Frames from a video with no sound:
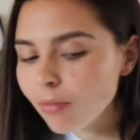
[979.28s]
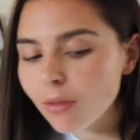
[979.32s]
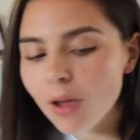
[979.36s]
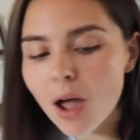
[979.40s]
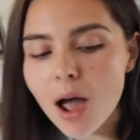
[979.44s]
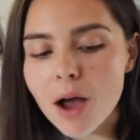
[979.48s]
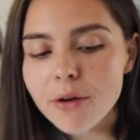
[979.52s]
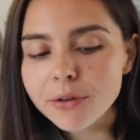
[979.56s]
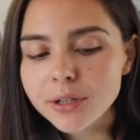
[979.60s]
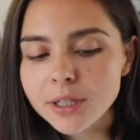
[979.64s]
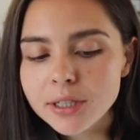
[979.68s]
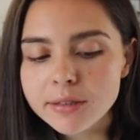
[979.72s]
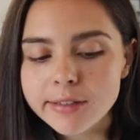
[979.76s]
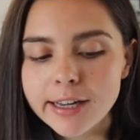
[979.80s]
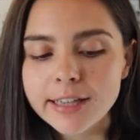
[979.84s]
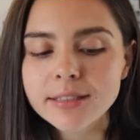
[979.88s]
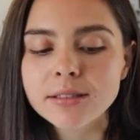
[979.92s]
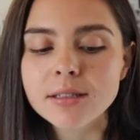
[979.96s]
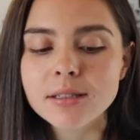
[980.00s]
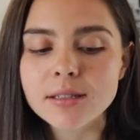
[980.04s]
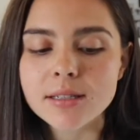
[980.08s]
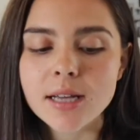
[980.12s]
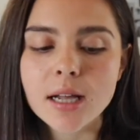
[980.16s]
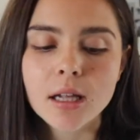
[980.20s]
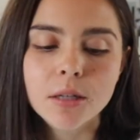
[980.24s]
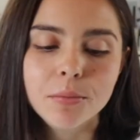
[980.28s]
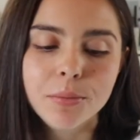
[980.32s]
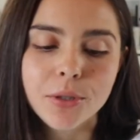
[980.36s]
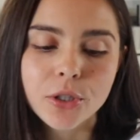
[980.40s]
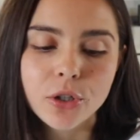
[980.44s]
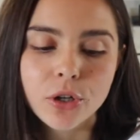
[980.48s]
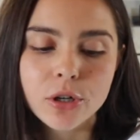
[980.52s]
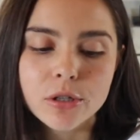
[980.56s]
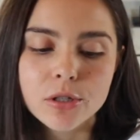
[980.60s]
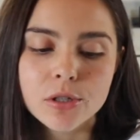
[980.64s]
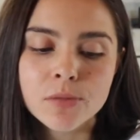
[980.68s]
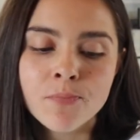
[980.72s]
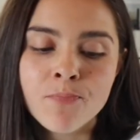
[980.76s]
I really like the salad
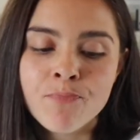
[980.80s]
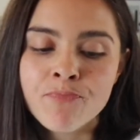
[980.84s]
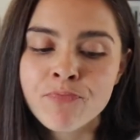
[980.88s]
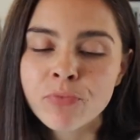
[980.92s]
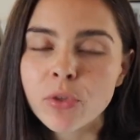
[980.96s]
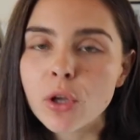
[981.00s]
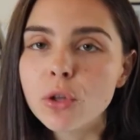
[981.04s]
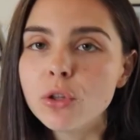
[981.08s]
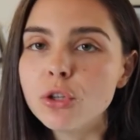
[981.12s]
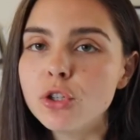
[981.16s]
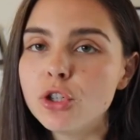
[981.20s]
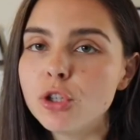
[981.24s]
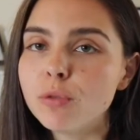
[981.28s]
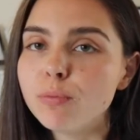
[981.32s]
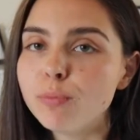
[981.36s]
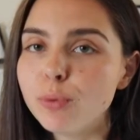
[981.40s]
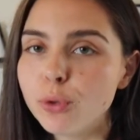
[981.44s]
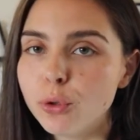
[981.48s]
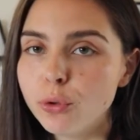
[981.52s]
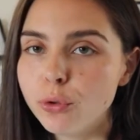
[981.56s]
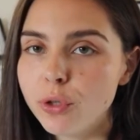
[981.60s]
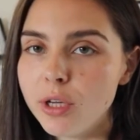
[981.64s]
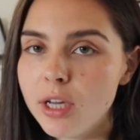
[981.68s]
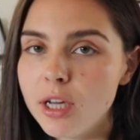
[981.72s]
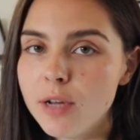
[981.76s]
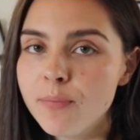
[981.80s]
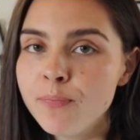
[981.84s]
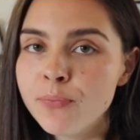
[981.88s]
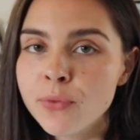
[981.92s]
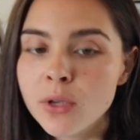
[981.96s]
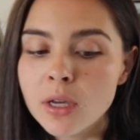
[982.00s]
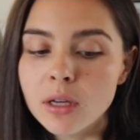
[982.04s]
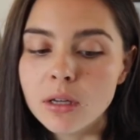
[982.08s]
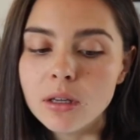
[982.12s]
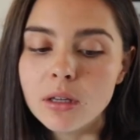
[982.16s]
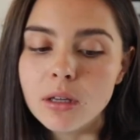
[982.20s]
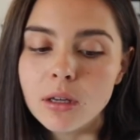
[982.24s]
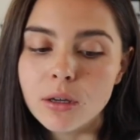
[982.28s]
because the tabbouleh
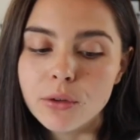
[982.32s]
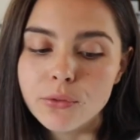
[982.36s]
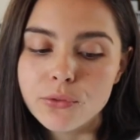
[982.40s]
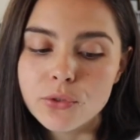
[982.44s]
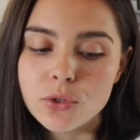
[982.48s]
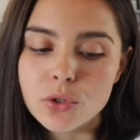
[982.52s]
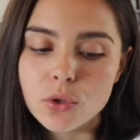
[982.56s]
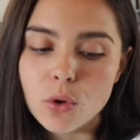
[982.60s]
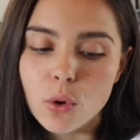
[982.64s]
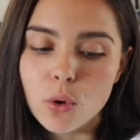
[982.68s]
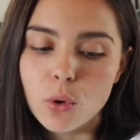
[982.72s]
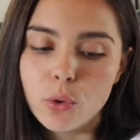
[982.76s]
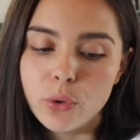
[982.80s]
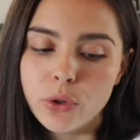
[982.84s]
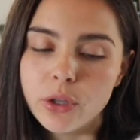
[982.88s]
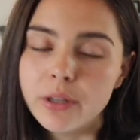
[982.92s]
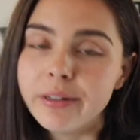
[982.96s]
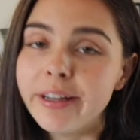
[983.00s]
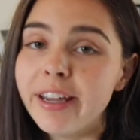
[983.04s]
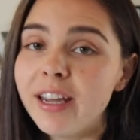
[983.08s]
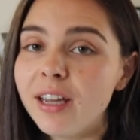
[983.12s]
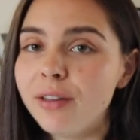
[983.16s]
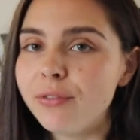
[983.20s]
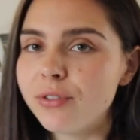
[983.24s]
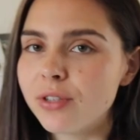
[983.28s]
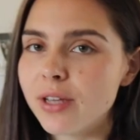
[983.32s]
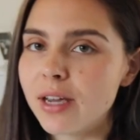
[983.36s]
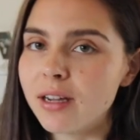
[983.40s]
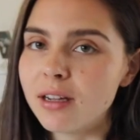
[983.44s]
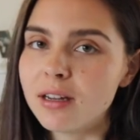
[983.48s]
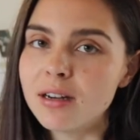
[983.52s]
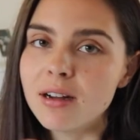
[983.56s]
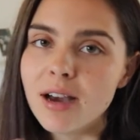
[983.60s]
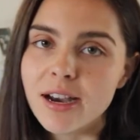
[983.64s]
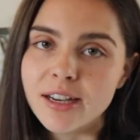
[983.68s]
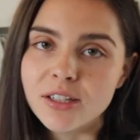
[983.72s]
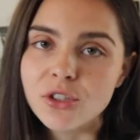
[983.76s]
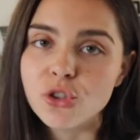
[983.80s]
gives all the leaves like a
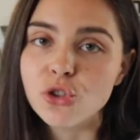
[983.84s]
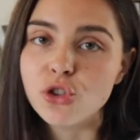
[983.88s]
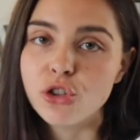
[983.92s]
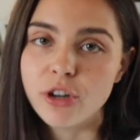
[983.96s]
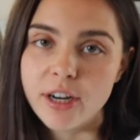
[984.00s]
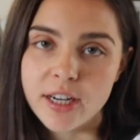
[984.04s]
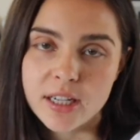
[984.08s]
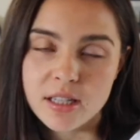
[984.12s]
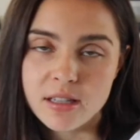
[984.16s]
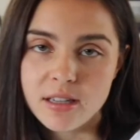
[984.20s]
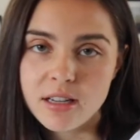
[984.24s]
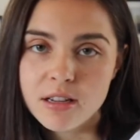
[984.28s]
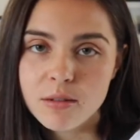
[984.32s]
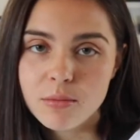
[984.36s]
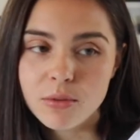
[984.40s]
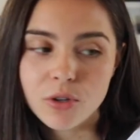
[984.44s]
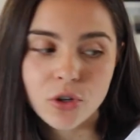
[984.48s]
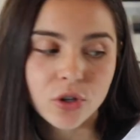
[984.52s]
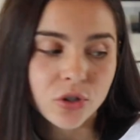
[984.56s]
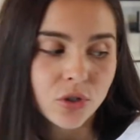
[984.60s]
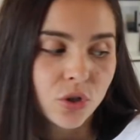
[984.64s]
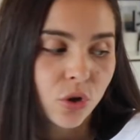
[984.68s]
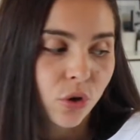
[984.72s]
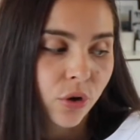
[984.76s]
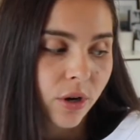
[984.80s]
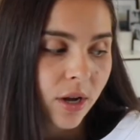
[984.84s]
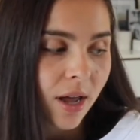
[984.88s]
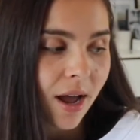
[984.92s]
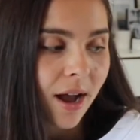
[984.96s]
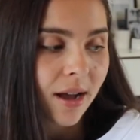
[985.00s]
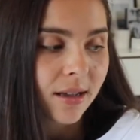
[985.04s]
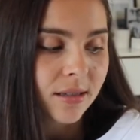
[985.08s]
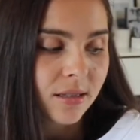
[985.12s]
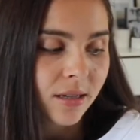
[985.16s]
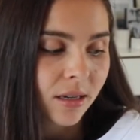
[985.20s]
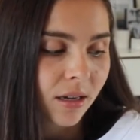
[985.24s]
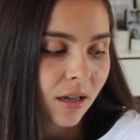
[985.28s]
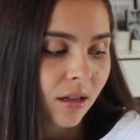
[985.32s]
nice dressing, because it already
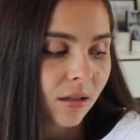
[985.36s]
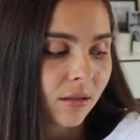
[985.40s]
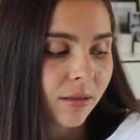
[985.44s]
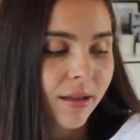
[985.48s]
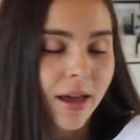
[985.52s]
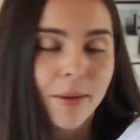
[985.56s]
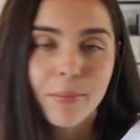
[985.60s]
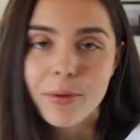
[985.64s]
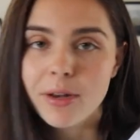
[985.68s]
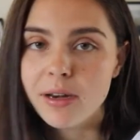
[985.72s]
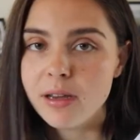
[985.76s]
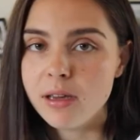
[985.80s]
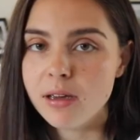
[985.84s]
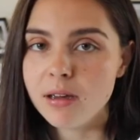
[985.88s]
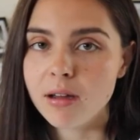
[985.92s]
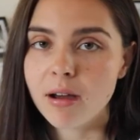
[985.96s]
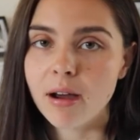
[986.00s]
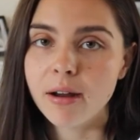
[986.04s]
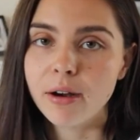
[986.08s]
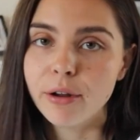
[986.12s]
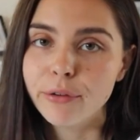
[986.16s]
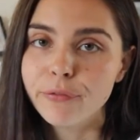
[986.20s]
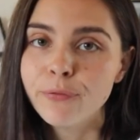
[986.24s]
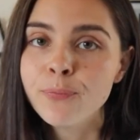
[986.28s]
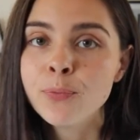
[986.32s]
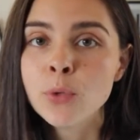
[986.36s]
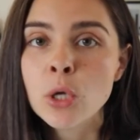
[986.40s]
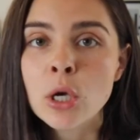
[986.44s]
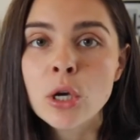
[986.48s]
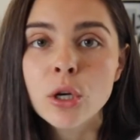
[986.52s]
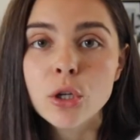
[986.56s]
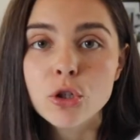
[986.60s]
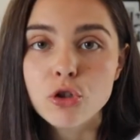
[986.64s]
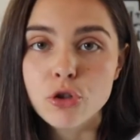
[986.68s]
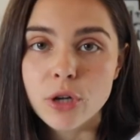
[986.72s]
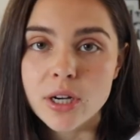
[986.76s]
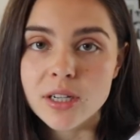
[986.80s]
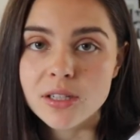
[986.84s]
has like a lemony kind of
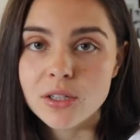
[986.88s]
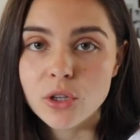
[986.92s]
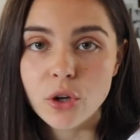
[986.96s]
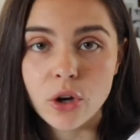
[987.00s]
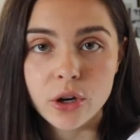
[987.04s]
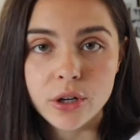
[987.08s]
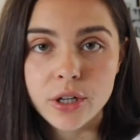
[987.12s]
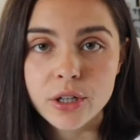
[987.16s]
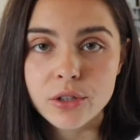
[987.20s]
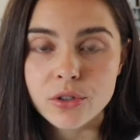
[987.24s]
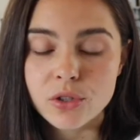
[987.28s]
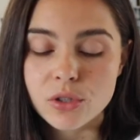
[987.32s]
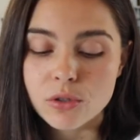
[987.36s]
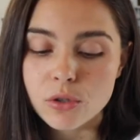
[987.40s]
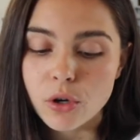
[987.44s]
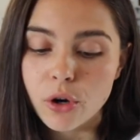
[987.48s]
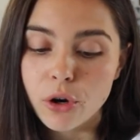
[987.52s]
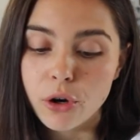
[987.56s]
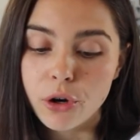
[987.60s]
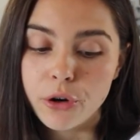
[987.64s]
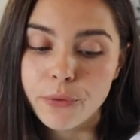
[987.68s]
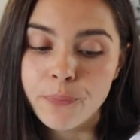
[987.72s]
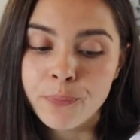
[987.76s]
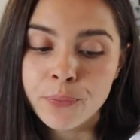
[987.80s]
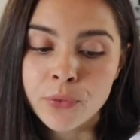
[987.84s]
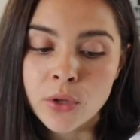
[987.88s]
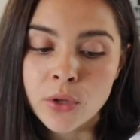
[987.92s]
dressing on it. So